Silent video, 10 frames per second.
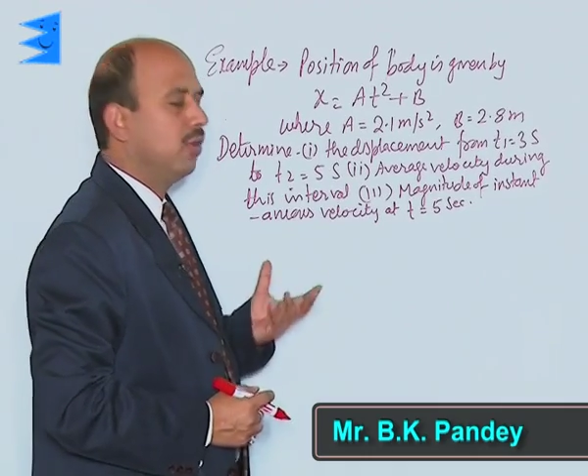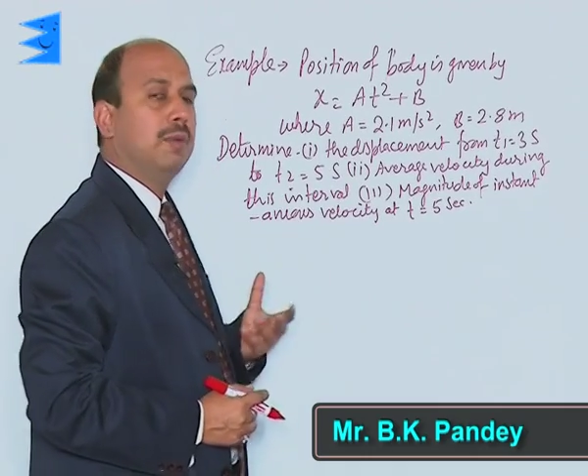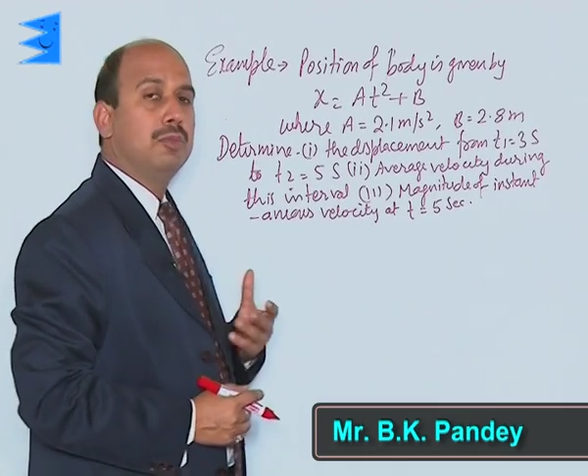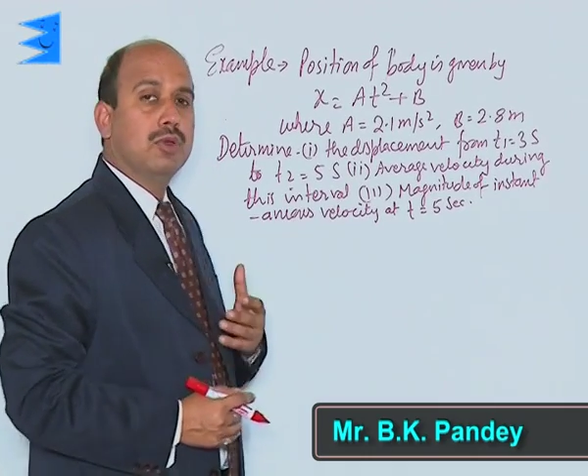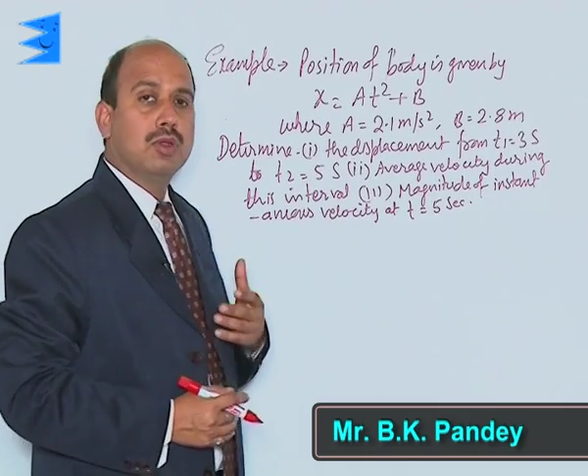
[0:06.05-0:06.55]
you
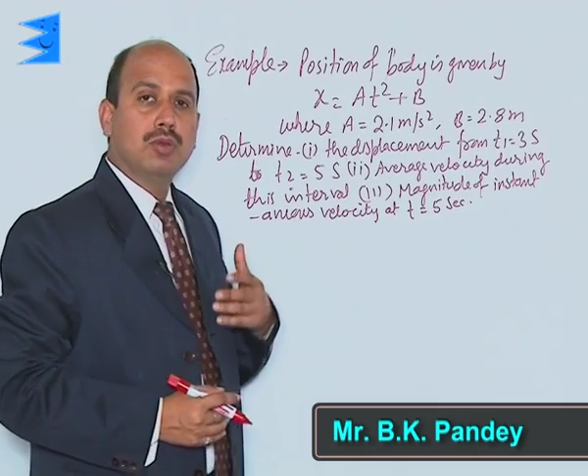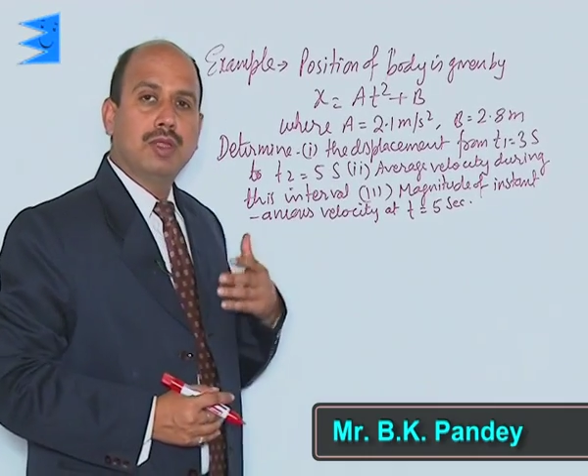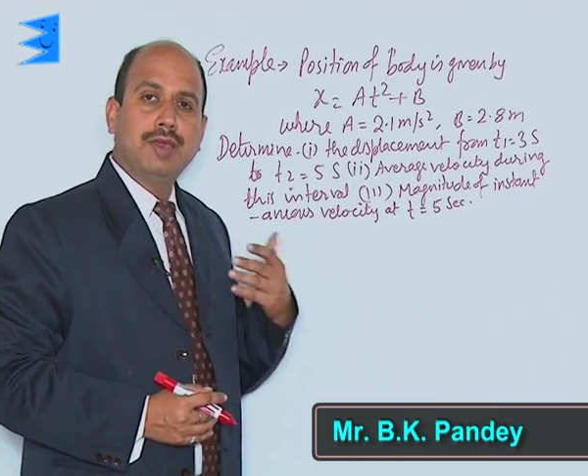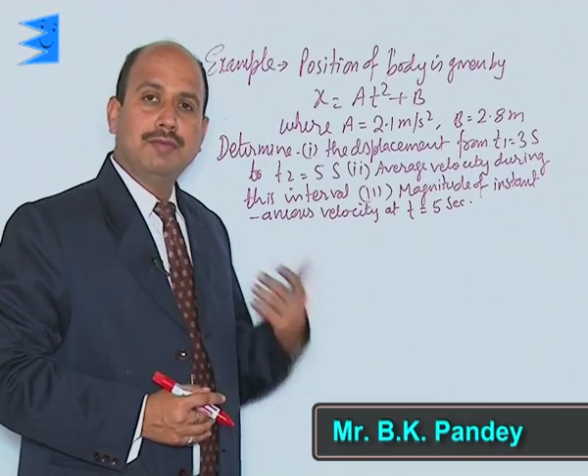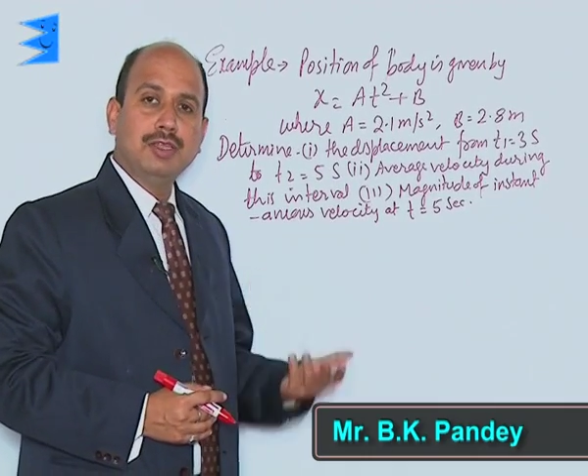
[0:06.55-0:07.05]
have to
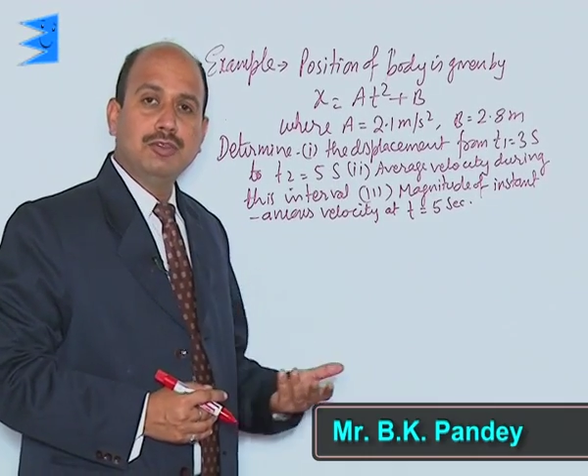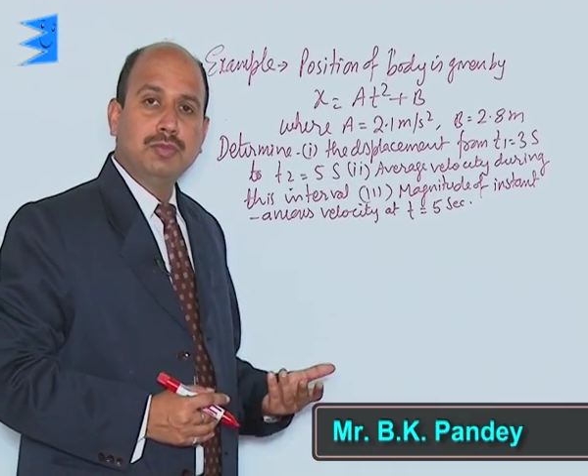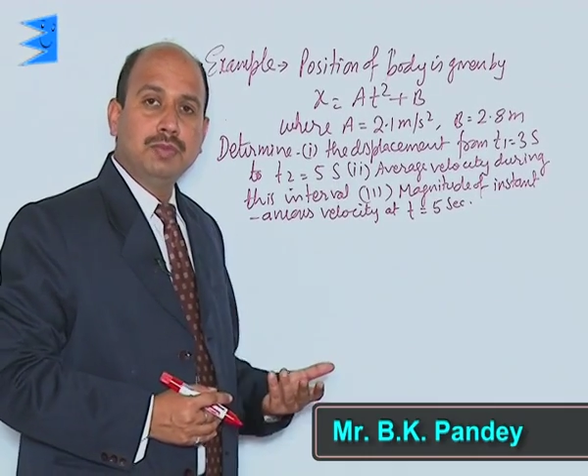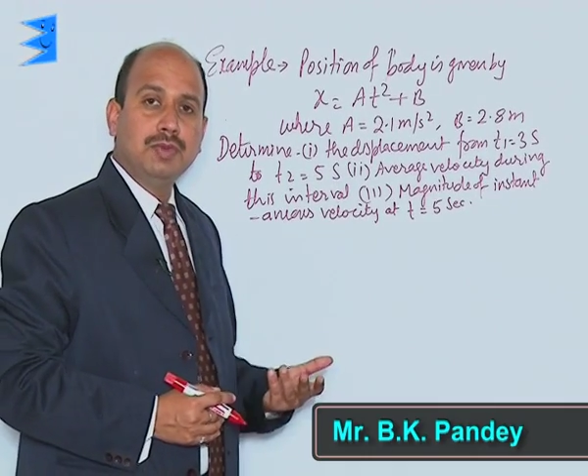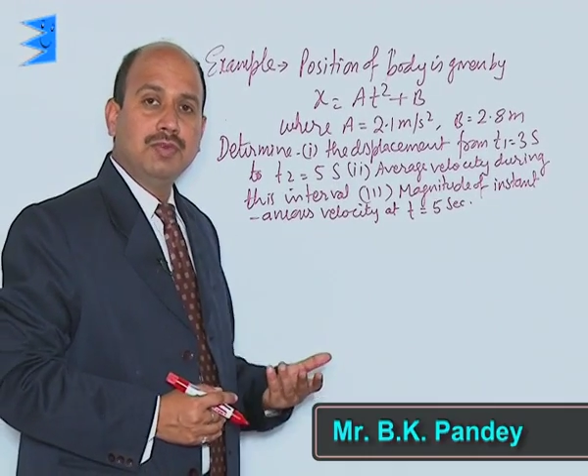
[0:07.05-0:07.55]
calculate average
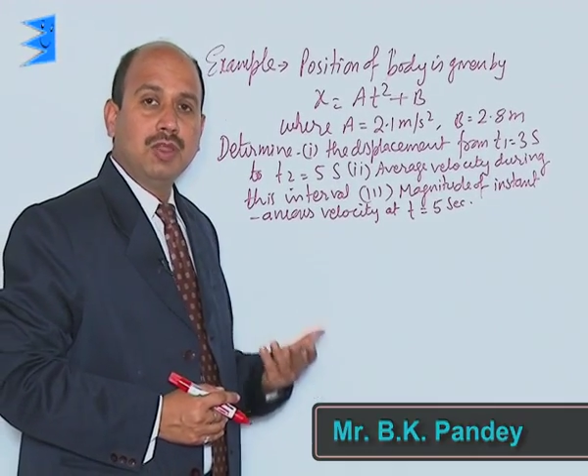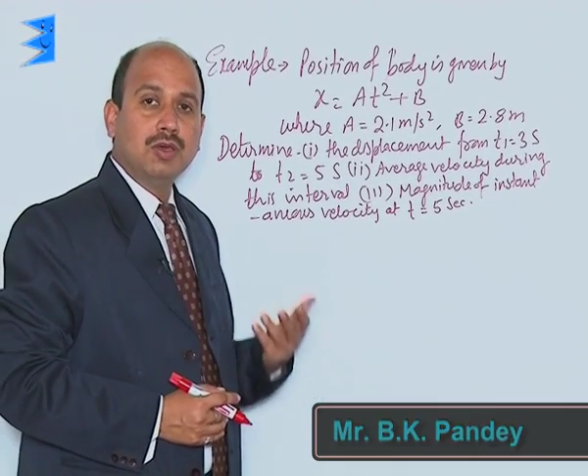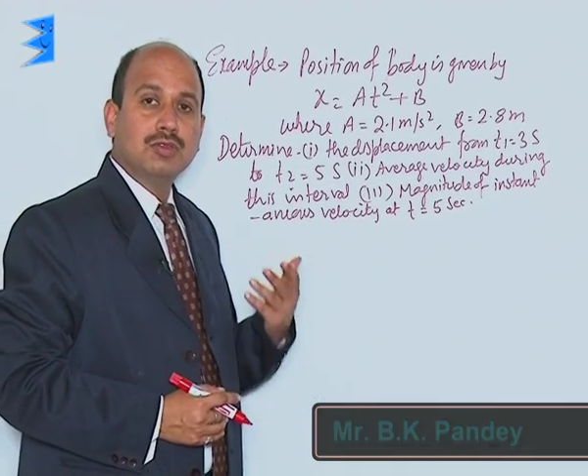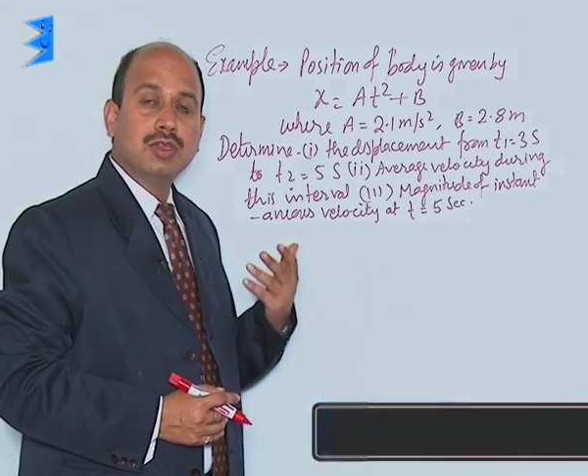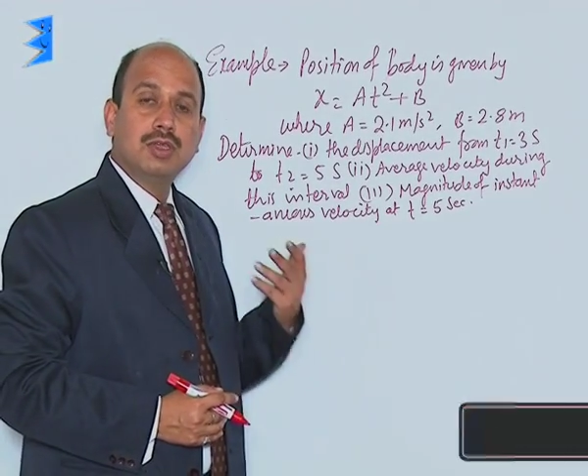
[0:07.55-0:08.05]

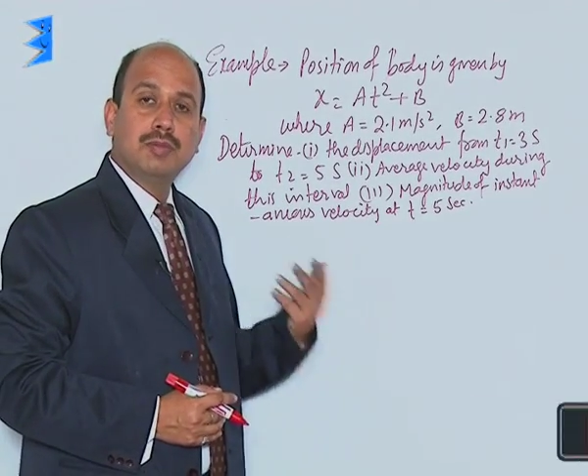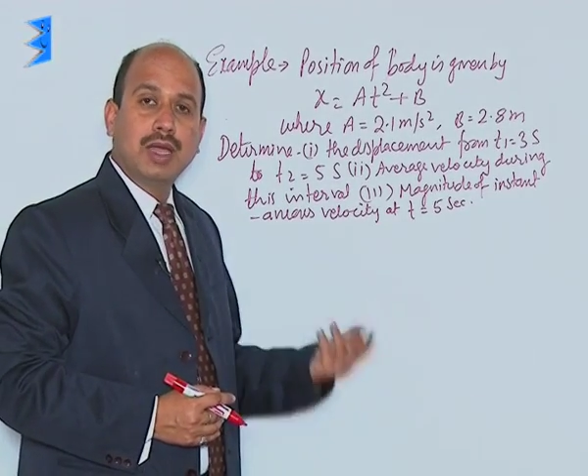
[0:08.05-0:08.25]
velocity,